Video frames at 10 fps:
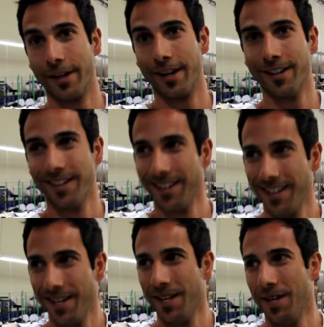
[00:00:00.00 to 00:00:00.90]

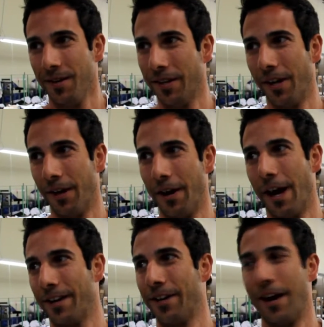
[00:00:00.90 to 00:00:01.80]
you know,
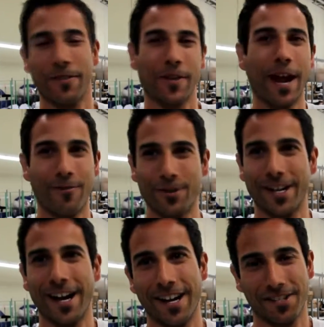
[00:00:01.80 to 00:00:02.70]
not the average
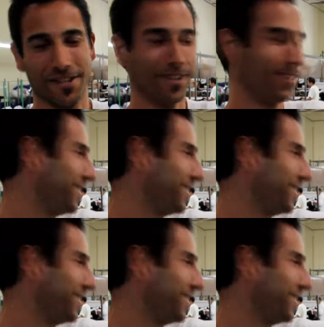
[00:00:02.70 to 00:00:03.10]
guy. So